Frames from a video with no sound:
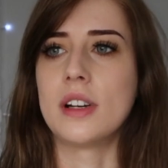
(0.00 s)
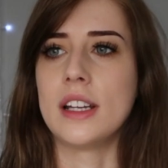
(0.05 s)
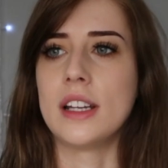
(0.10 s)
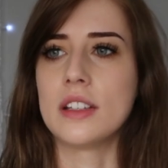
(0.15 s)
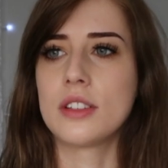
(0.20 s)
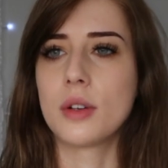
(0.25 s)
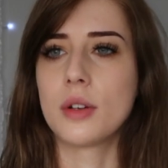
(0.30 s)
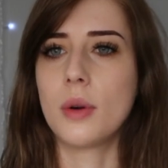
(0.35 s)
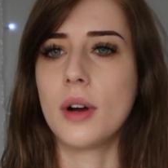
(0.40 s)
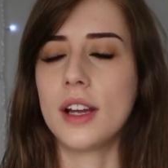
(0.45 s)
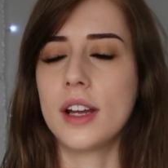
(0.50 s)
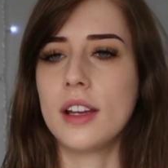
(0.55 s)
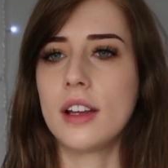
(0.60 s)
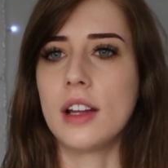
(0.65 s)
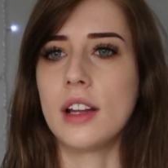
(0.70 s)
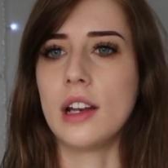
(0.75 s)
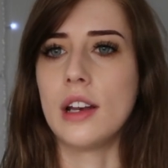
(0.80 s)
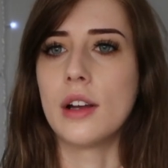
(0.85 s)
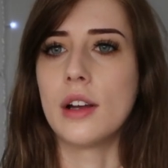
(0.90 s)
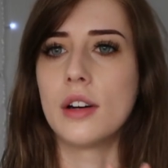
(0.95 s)
it's quite
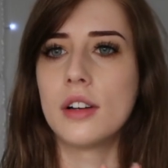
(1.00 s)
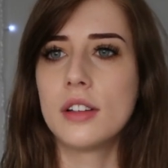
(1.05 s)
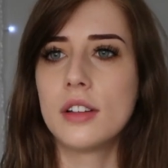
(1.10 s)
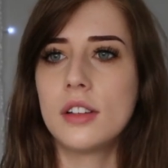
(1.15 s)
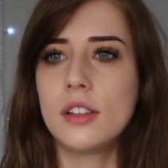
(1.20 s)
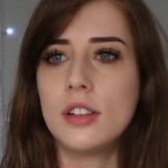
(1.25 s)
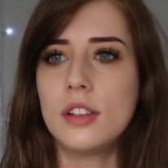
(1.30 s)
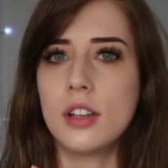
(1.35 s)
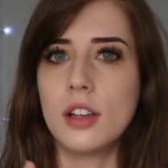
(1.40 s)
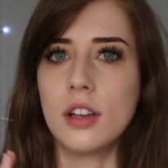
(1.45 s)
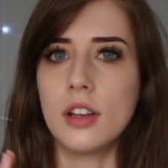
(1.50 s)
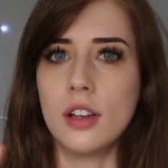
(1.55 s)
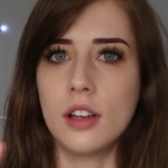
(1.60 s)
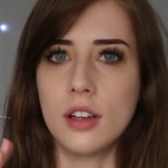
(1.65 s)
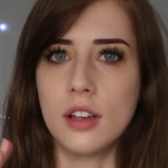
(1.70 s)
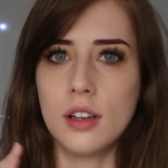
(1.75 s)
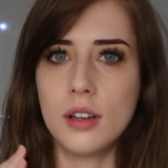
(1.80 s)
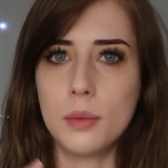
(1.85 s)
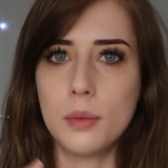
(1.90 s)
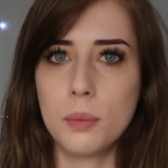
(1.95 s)
a lot
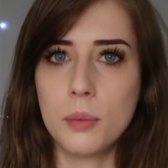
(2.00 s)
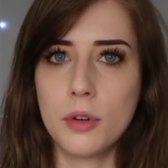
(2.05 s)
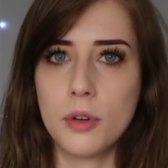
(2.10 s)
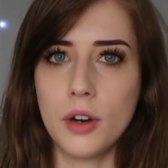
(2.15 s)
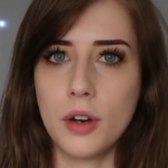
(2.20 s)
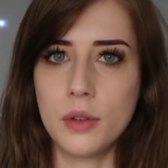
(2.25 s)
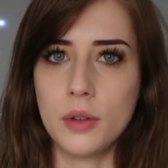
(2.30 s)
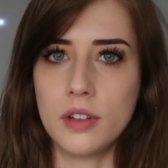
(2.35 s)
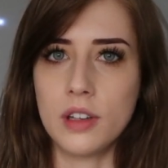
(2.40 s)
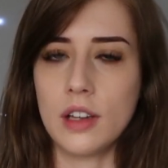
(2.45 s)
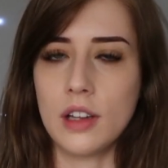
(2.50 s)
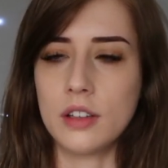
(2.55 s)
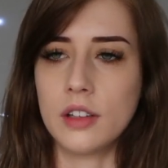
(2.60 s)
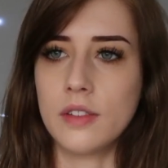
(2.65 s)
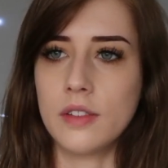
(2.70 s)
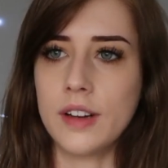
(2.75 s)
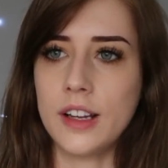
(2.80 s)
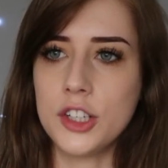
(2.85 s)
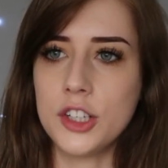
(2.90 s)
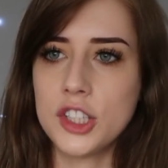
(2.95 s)
to process
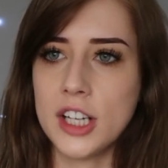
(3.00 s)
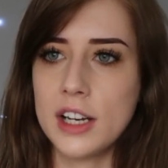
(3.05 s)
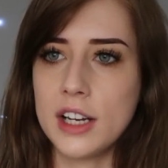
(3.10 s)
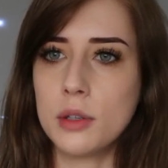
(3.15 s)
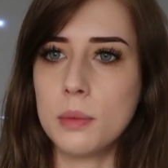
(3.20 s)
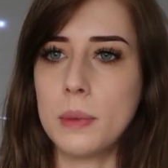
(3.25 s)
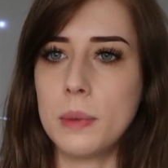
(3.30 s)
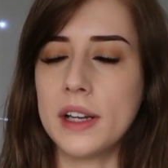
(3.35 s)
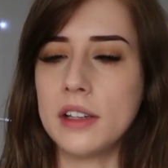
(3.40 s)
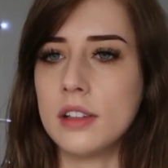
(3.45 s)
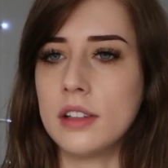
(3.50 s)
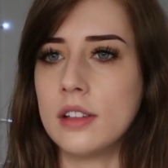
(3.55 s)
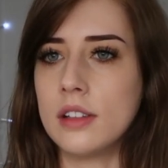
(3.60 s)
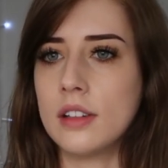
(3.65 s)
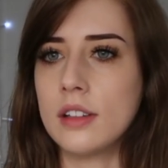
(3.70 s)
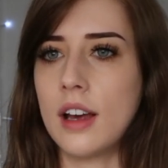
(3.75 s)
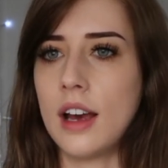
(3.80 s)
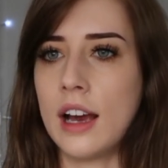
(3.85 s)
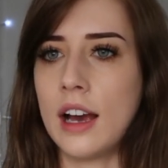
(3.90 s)
of like channel banners,